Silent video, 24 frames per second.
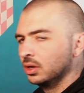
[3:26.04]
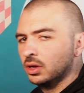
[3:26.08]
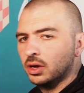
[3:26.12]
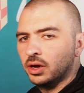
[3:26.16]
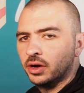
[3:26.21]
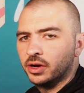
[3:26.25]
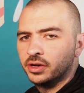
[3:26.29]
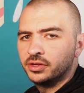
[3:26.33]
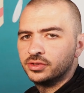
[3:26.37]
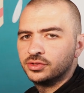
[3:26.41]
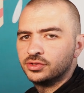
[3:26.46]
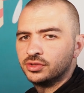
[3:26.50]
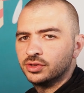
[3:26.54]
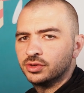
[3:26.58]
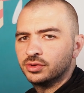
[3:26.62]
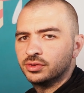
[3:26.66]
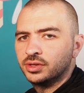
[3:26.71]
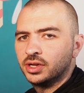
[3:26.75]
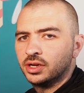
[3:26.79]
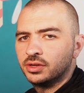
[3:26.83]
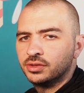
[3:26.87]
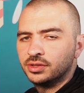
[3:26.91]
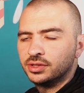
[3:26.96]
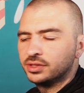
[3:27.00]
Alright, so
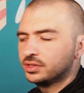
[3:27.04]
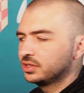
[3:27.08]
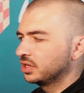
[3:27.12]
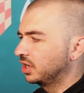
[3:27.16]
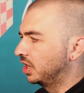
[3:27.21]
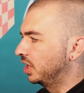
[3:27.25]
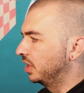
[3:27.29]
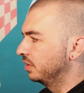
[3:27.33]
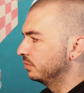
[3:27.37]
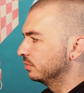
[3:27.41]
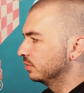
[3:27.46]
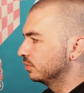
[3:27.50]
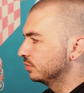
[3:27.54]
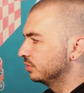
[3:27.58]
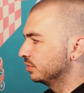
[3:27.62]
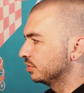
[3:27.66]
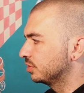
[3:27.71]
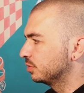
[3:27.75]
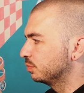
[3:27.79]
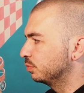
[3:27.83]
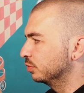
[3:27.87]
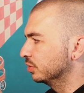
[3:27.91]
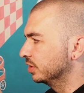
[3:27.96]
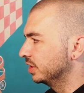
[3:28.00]
now the timer
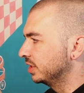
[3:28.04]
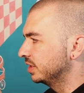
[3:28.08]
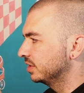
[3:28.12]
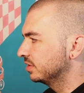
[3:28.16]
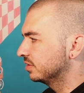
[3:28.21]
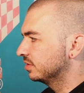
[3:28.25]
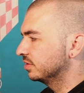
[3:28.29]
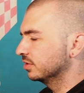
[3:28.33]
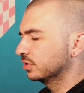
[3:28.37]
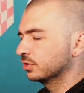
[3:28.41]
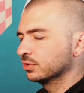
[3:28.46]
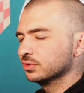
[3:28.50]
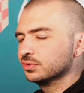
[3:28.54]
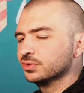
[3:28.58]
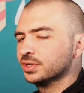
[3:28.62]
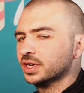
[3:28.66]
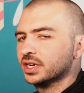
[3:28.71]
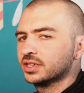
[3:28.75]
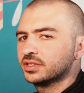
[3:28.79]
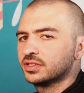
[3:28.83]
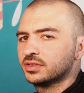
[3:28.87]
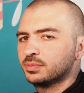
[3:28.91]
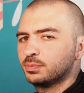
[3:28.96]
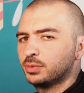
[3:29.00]
displays the
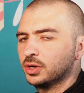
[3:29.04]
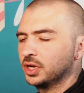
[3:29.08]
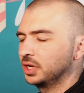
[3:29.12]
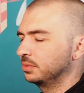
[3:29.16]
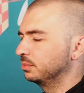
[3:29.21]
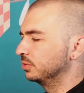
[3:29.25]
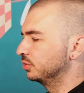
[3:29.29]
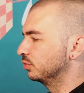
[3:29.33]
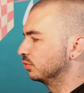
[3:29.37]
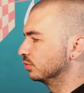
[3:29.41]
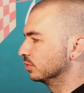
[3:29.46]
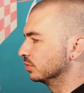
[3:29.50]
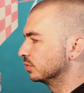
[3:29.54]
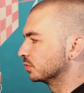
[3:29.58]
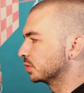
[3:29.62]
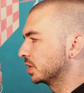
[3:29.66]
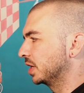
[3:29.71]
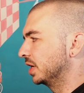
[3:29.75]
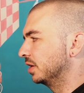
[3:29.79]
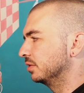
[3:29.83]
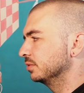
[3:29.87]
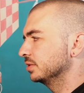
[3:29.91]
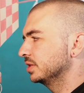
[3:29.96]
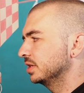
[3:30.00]
correct Pomodoro
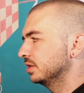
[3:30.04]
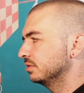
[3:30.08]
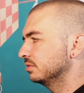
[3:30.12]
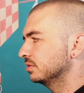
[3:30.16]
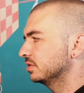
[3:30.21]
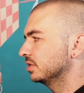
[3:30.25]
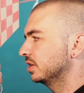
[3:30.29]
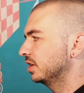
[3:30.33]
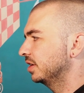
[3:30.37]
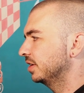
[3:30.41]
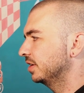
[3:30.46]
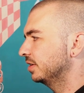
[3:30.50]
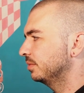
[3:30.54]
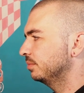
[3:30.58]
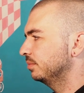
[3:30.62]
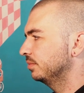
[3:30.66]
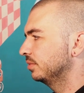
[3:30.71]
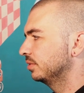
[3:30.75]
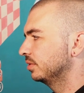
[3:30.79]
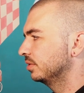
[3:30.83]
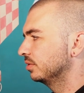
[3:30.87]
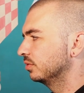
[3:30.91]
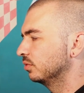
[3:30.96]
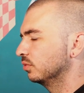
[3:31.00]
countdown time
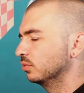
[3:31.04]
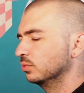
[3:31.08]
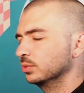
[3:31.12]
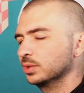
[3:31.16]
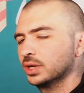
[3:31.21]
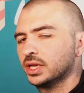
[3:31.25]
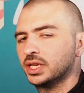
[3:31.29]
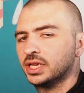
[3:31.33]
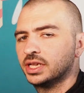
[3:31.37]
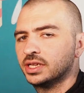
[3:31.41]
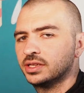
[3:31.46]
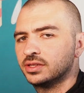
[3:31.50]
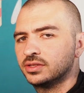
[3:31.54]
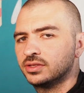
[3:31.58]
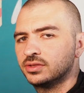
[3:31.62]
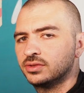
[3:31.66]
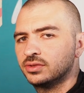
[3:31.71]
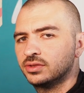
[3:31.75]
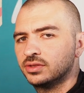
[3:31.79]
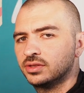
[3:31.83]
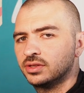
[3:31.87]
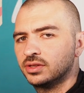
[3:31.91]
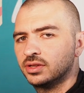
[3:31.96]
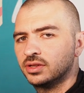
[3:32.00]
when it
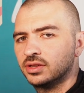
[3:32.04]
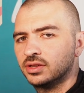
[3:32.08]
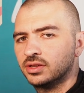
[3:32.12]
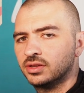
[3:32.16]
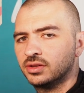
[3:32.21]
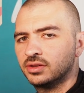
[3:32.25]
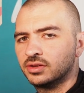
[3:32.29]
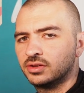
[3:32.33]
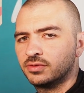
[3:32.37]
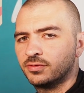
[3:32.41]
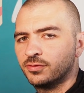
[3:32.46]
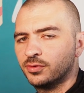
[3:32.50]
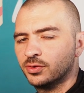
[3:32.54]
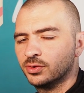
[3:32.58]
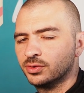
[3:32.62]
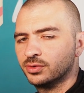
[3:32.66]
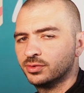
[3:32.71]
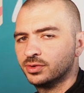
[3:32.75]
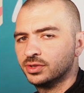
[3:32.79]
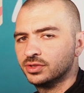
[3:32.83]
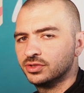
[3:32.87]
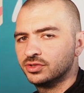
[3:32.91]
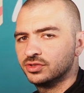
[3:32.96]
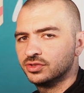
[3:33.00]

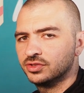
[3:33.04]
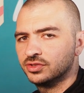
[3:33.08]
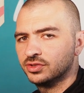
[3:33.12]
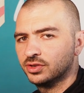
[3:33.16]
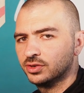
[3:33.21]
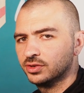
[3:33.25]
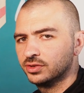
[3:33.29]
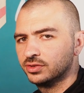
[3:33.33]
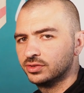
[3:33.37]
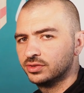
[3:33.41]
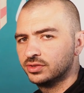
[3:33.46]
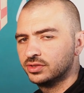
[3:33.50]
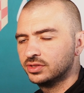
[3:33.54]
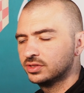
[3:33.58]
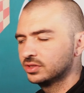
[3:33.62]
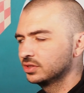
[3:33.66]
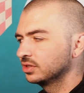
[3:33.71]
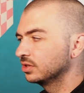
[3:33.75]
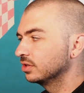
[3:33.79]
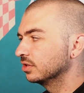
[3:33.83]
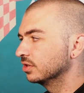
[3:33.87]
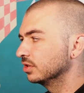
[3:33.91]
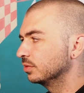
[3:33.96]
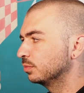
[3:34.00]
furtherance starts.
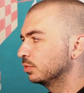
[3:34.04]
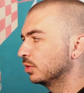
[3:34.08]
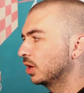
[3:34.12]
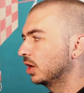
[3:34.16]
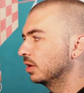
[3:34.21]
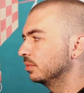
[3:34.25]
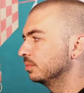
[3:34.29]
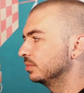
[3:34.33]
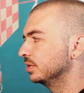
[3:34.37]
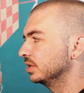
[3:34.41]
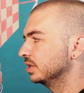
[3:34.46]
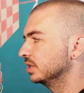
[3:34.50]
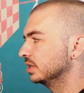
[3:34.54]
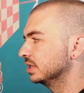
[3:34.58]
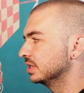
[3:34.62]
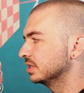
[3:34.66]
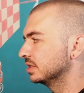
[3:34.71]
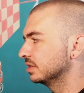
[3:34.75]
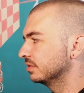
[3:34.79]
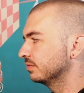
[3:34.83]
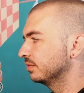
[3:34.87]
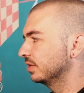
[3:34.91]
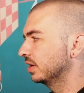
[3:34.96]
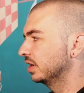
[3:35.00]
The problem
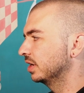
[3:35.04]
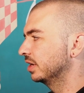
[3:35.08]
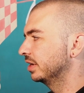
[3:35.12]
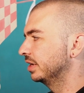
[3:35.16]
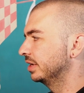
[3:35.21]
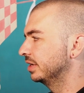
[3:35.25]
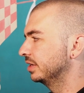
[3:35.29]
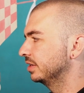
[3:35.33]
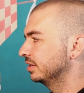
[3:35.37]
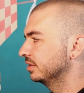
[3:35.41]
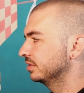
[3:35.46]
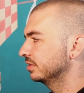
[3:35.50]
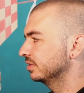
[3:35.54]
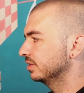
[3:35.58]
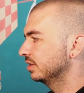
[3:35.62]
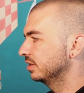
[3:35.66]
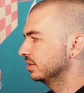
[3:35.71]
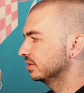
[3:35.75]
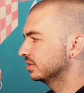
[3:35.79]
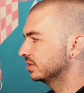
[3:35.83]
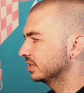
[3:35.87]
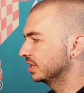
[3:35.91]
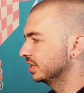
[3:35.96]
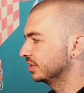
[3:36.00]
is if I
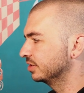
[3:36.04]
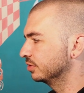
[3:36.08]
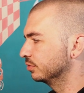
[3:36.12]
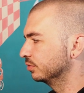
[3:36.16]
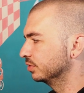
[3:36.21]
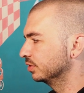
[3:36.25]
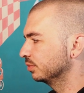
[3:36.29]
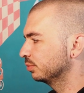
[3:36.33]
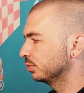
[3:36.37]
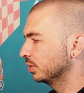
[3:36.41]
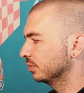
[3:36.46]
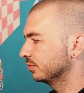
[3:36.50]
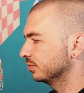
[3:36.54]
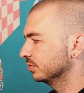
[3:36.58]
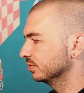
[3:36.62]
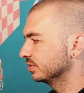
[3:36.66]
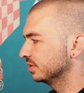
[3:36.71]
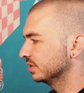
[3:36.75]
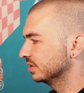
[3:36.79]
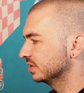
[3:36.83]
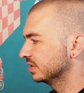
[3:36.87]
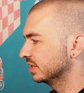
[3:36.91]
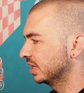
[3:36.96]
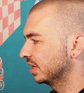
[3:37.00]
say go into
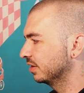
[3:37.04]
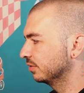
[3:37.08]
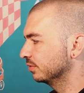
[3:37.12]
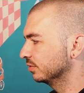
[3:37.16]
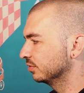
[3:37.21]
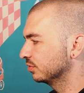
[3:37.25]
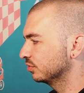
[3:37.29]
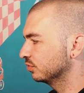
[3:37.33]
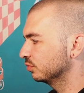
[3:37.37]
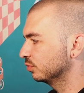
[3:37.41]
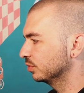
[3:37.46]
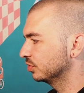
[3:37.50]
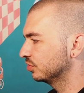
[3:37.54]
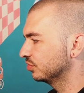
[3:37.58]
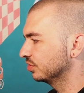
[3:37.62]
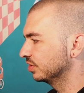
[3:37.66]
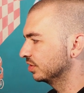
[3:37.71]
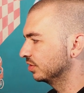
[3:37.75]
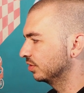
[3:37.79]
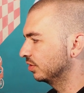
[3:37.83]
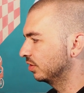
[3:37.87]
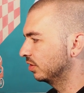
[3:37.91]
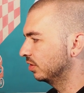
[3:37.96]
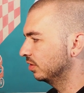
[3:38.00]
preferences now and switch
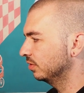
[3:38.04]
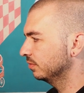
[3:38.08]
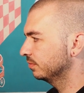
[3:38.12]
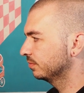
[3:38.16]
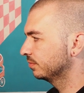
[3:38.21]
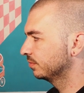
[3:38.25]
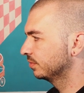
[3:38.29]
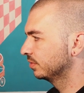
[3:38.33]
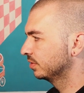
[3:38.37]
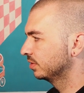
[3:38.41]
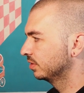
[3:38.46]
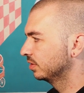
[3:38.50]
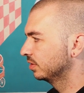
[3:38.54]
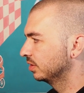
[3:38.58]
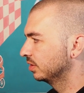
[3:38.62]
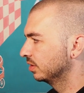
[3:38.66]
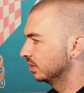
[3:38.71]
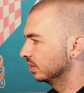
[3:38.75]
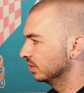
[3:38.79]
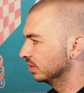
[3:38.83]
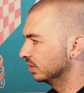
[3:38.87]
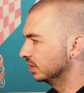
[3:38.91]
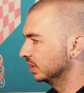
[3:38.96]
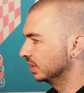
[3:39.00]
it off,
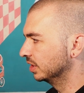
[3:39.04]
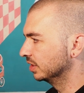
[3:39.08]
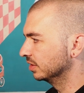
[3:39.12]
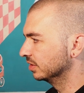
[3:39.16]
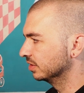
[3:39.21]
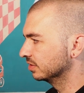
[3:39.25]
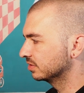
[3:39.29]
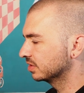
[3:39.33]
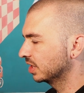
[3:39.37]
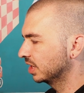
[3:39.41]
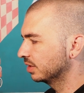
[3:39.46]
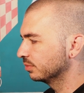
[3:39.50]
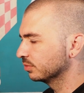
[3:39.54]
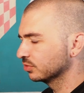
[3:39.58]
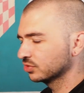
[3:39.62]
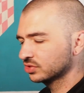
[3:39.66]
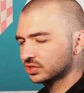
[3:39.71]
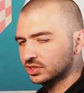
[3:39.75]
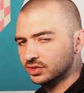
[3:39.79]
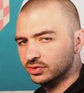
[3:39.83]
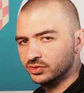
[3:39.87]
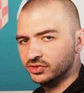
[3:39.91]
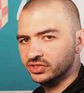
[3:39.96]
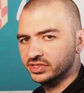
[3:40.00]
then the timer
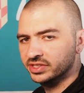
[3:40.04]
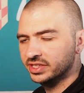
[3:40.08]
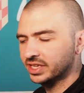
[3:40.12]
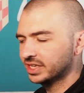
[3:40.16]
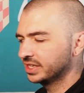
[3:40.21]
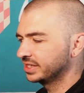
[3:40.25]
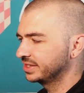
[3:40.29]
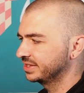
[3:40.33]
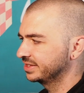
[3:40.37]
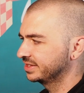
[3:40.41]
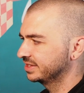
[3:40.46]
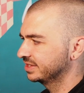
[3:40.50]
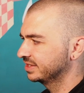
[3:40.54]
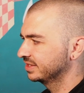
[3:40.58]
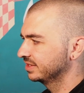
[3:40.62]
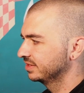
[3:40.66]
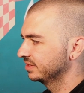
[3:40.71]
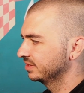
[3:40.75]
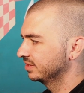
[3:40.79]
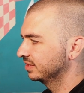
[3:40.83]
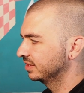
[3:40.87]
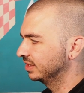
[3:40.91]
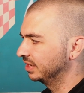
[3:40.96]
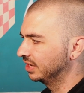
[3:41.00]
still stays
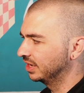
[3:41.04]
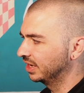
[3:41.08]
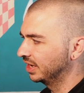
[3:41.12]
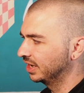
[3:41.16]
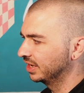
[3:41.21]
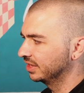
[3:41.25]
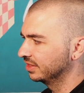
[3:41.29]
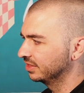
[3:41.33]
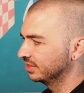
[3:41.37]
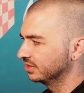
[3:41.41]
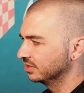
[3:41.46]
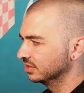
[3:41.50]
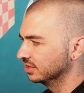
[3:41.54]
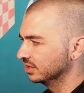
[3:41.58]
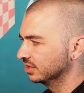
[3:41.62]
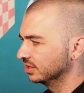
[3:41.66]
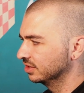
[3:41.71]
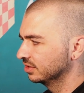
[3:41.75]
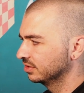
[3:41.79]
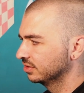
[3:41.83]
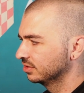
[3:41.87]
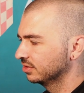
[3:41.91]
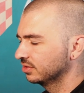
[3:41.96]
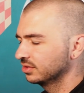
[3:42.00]
at
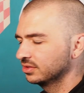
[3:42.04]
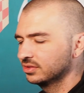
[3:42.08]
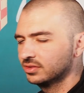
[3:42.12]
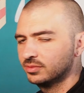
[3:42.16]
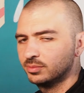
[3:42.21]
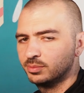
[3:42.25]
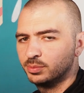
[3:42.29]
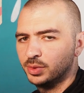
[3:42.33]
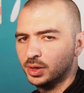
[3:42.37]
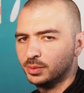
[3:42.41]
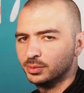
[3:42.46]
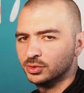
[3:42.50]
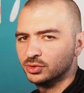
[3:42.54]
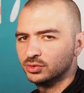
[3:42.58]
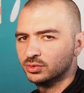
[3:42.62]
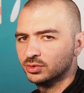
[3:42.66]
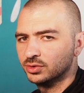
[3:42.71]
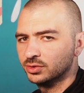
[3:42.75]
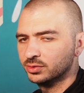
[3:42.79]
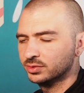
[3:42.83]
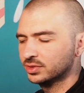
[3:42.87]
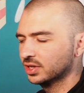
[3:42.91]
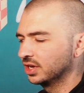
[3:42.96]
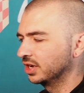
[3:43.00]
the
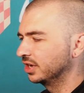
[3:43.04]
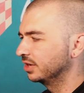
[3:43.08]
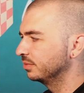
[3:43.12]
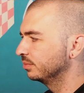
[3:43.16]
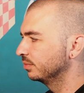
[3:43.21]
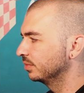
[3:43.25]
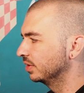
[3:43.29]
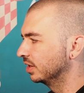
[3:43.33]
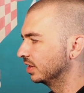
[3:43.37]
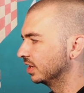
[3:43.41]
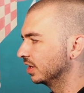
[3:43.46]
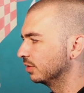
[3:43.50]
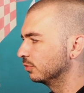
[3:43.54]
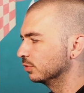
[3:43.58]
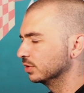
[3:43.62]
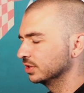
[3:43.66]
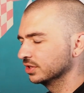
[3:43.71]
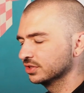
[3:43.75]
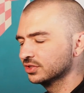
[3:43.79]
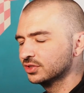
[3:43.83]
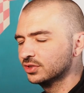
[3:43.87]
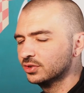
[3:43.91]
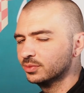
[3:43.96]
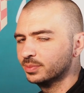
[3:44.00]
Pomodoro time and I
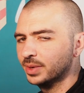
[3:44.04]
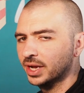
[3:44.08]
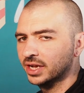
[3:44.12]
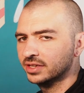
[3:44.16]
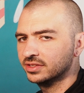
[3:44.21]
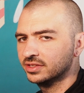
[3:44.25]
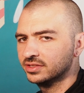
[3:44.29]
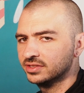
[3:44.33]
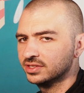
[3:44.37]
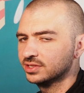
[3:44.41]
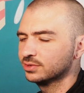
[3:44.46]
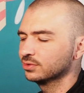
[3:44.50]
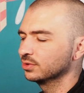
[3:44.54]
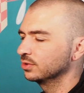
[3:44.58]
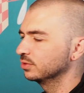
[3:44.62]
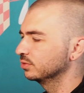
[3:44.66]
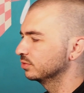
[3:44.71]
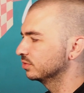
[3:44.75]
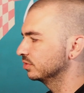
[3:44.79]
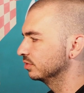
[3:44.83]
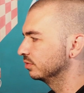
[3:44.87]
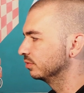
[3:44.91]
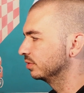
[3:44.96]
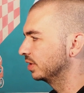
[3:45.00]
wanted to go back to zero.
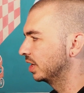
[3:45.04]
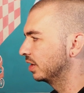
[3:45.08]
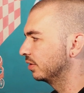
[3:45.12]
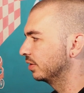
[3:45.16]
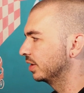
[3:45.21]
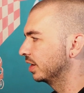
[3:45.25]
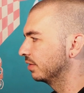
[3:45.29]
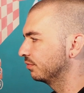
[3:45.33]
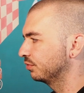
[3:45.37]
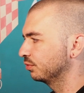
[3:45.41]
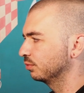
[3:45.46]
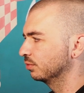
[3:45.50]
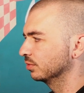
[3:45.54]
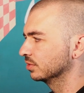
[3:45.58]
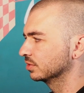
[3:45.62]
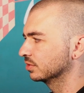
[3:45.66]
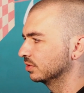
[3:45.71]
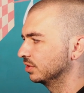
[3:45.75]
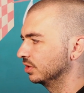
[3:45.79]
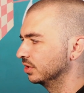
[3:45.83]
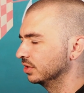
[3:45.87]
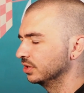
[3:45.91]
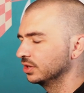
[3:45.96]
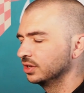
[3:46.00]
So now I have to work
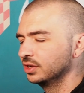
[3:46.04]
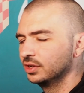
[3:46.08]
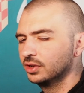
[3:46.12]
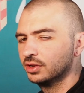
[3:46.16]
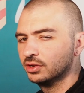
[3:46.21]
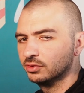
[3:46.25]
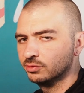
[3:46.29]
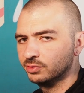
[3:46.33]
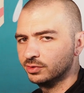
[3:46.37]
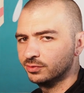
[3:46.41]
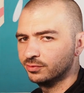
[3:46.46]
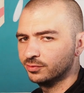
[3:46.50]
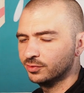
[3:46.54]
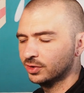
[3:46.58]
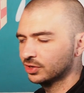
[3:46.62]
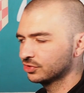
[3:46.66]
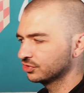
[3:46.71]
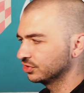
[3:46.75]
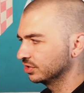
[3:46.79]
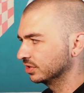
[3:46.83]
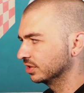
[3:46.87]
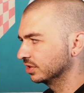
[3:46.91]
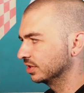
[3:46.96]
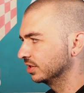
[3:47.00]
on
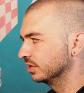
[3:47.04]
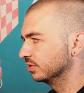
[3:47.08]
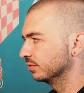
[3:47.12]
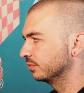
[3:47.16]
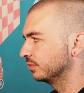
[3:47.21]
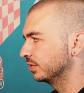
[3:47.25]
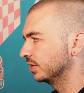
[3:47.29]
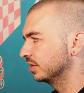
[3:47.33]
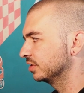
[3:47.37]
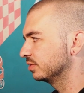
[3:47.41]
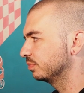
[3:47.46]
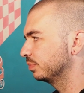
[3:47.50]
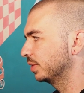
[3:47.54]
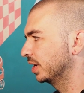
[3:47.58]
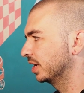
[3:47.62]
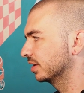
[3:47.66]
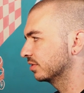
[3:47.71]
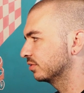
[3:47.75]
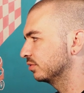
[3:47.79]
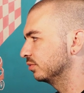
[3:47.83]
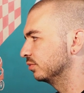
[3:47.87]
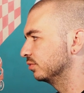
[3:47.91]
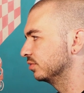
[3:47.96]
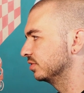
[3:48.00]
refreshing the interface
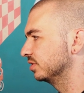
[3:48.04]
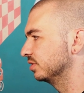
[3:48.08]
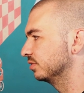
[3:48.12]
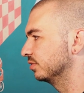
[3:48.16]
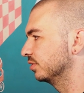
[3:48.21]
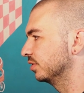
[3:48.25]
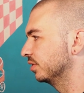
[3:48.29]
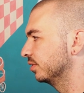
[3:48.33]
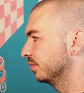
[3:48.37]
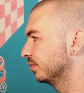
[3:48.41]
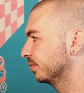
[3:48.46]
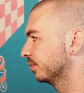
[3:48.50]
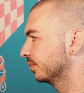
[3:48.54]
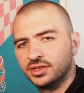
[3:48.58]
back to zero.